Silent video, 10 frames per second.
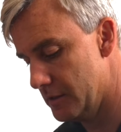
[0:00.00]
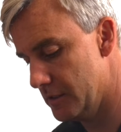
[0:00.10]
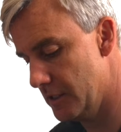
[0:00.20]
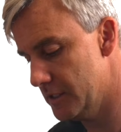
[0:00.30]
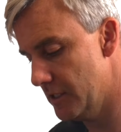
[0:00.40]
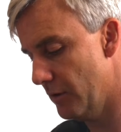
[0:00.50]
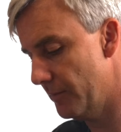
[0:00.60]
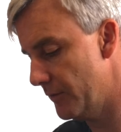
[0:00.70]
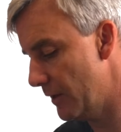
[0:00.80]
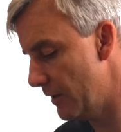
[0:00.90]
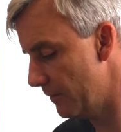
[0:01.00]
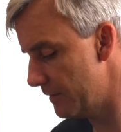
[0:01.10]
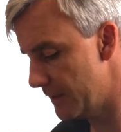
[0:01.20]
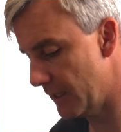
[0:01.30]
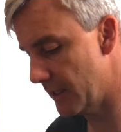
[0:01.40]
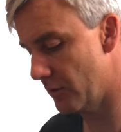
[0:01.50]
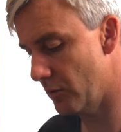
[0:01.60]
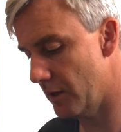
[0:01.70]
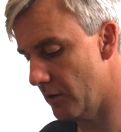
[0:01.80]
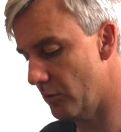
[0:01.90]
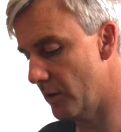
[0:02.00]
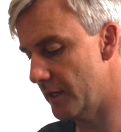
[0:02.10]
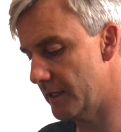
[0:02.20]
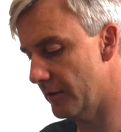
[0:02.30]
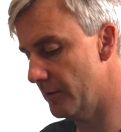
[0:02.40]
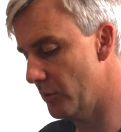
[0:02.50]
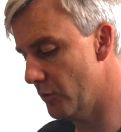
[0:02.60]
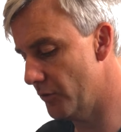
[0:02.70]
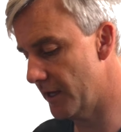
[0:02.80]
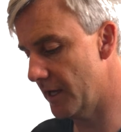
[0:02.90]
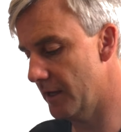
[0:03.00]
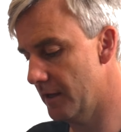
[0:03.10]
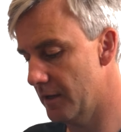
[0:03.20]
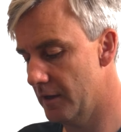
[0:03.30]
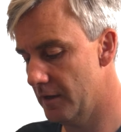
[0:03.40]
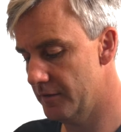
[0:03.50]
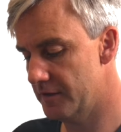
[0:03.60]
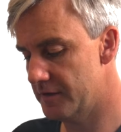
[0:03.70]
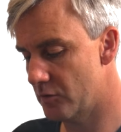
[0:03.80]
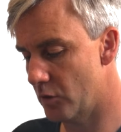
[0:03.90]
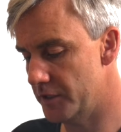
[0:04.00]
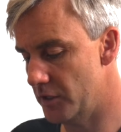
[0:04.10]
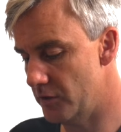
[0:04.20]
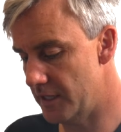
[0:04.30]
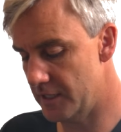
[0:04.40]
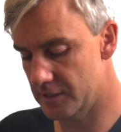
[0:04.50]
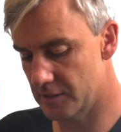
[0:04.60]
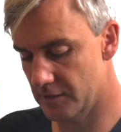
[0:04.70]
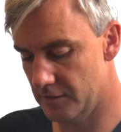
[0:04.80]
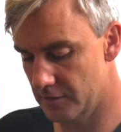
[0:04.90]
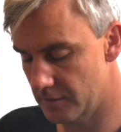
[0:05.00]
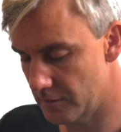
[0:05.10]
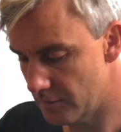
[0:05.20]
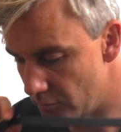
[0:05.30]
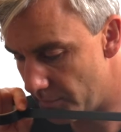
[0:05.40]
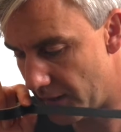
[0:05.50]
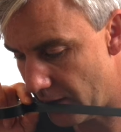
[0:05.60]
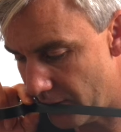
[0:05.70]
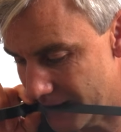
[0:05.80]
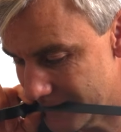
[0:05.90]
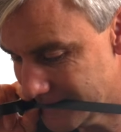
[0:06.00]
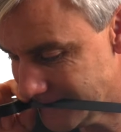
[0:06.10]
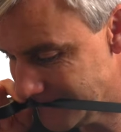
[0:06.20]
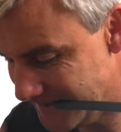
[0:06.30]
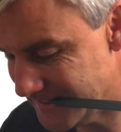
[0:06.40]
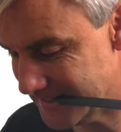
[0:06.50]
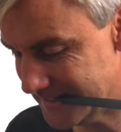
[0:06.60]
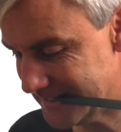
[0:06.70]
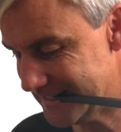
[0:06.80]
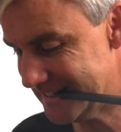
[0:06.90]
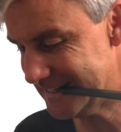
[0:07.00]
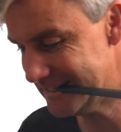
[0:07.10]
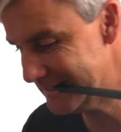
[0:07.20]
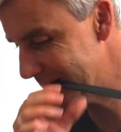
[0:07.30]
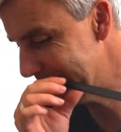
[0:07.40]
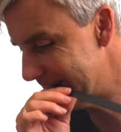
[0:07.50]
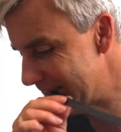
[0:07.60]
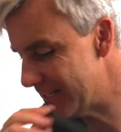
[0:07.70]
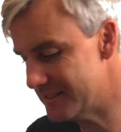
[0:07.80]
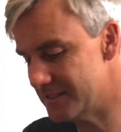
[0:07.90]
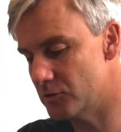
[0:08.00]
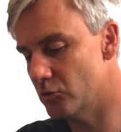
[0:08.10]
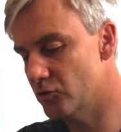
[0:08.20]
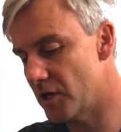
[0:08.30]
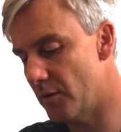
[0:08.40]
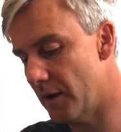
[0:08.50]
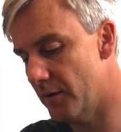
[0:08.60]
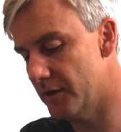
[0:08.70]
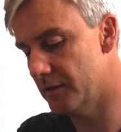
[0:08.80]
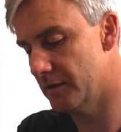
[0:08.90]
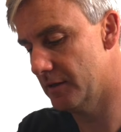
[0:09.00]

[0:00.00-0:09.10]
So you see what I'm doing, I'm sticking it quite a long way down the board there. This is quite unique to repairing the nose, but this is also how I'd